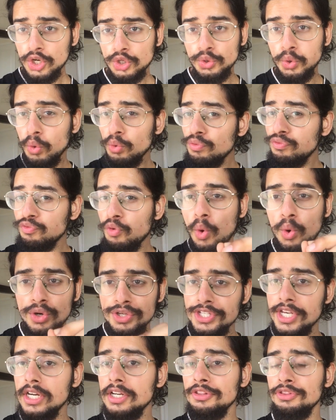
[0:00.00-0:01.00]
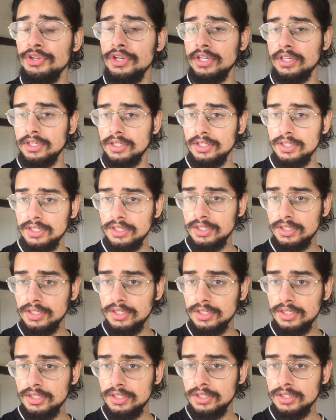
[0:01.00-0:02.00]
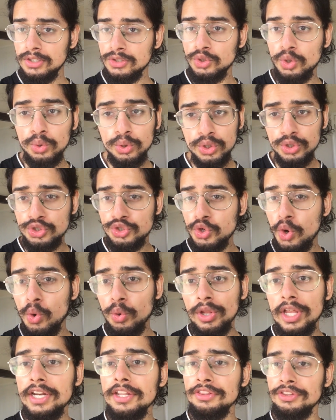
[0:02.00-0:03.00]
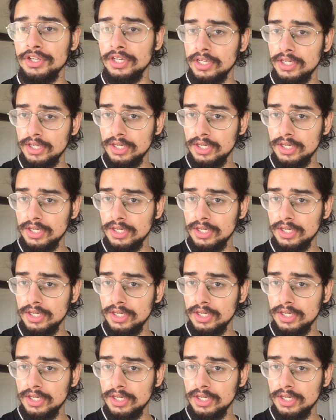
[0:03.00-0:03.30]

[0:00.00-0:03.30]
Don't force anything. Don't control anything.